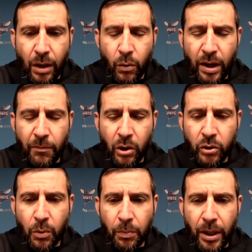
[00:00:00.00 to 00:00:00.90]
Yeah, we'll have
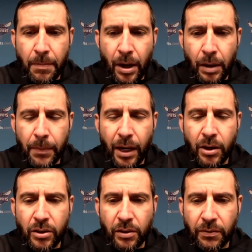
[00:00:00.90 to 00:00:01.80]
multiple
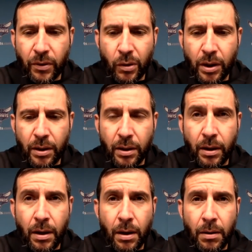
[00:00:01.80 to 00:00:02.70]
playmakers on the floor.
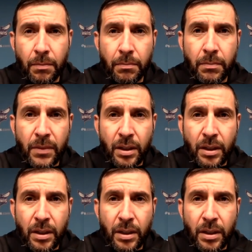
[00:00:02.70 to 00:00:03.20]
Um,